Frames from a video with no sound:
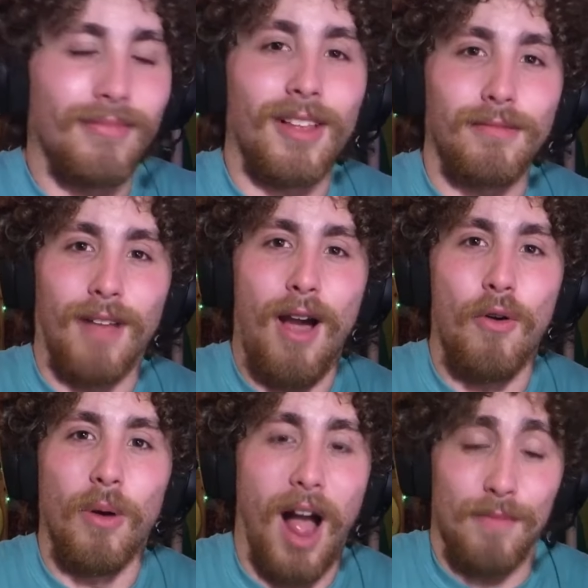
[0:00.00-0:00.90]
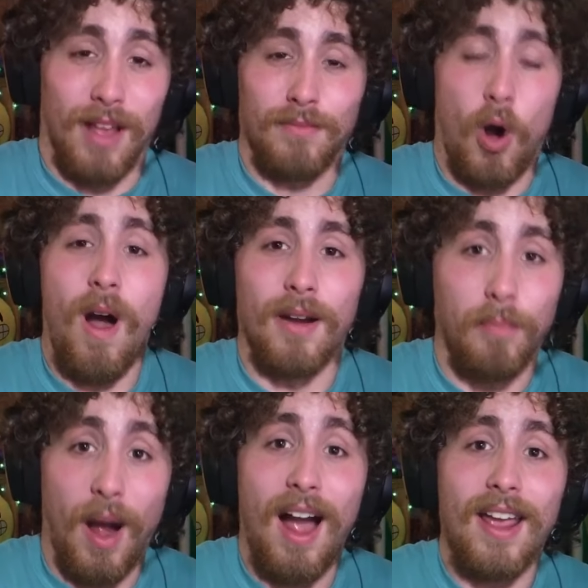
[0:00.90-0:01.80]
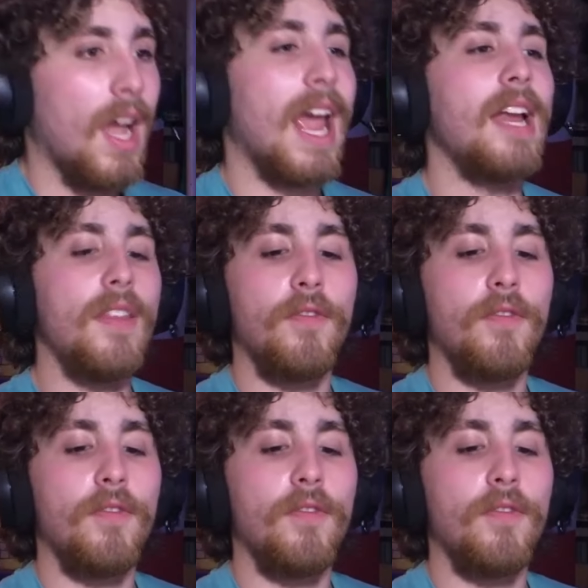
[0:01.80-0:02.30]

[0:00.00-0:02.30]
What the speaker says: No, I'm gone, bye. Annie then